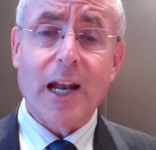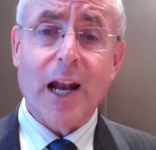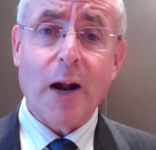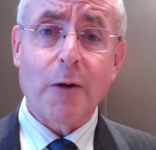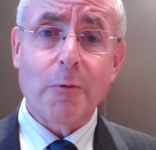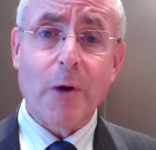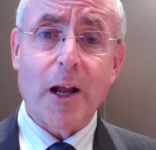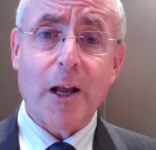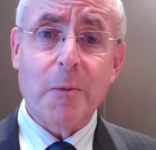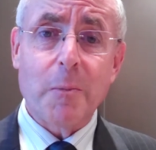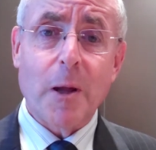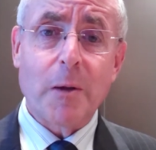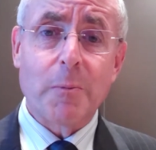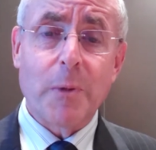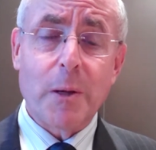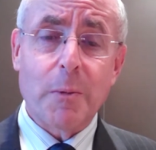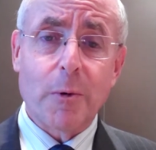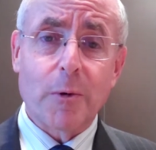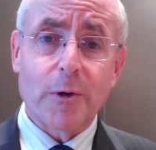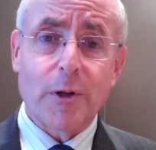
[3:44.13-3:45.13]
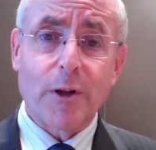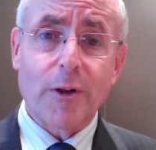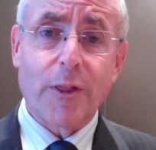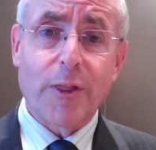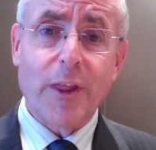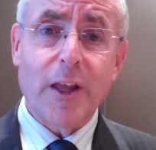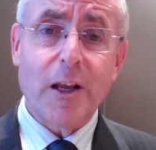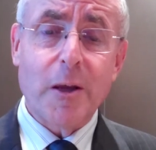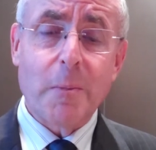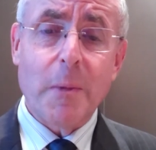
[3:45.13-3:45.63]
And I recommend people to
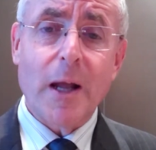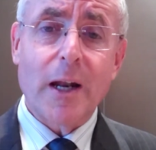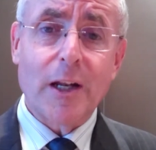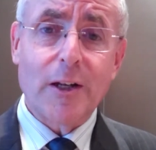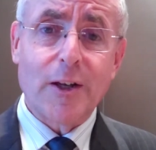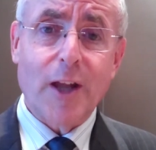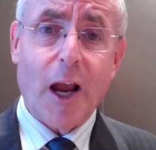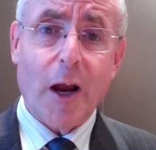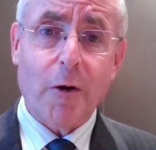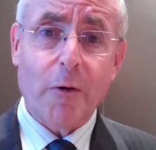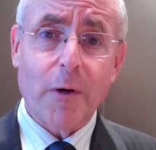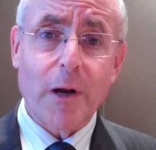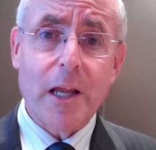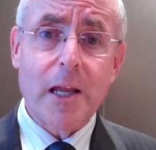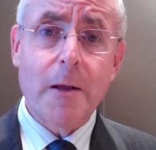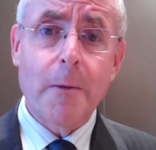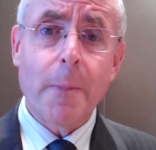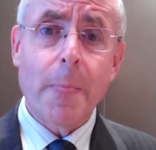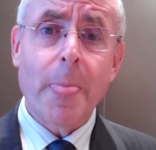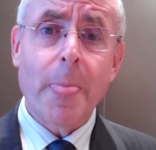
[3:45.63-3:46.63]
think about integrity